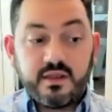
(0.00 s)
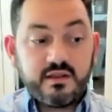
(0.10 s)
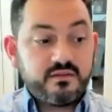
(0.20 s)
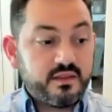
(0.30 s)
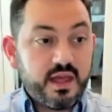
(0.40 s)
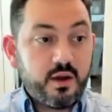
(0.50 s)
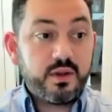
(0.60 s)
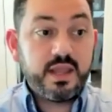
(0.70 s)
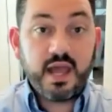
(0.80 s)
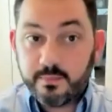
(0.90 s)
things like that,
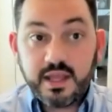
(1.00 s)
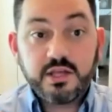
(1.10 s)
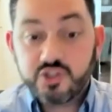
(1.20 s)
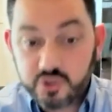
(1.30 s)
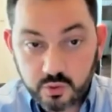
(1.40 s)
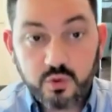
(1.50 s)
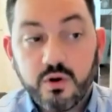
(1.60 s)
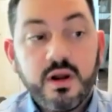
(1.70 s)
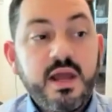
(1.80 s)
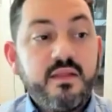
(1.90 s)
we got to make
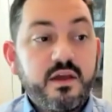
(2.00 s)
sure